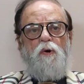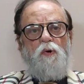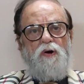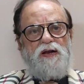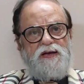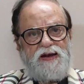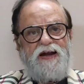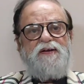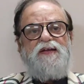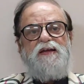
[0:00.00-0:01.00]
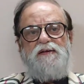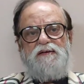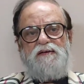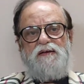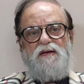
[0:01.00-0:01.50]
who are granted
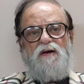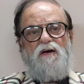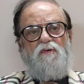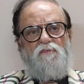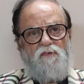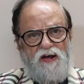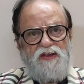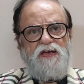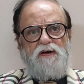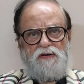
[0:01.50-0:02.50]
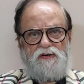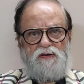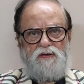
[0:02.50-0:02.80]
one year